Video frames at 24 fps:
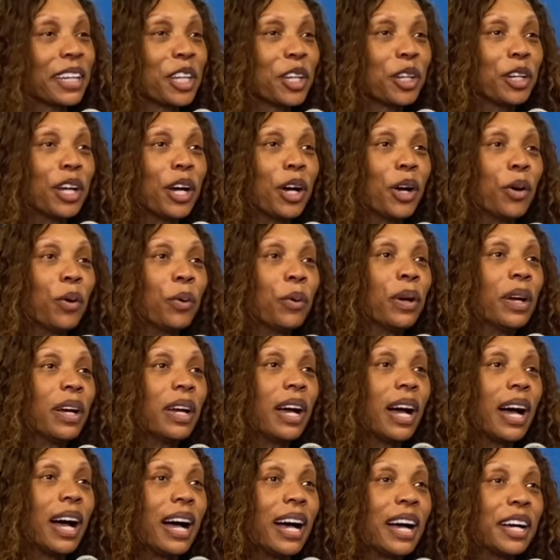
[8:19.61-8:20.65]
You
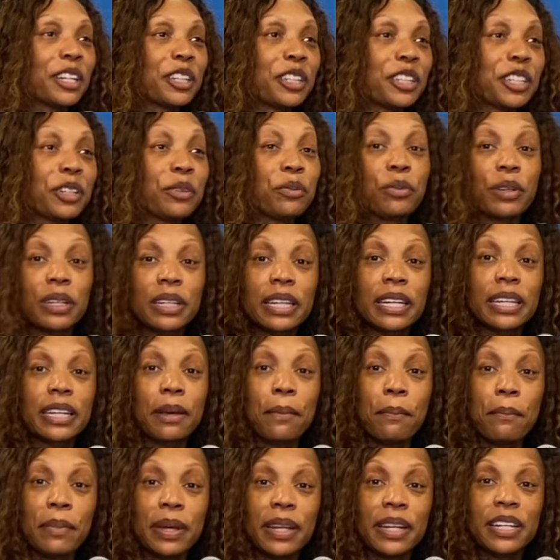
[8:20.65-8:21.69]
know, she really
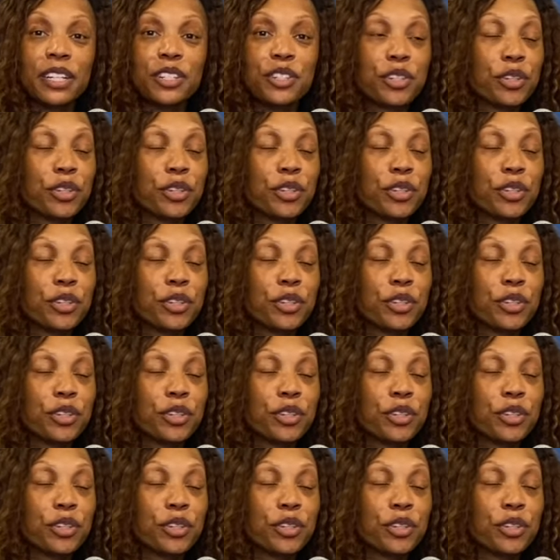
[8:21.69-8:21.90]
committed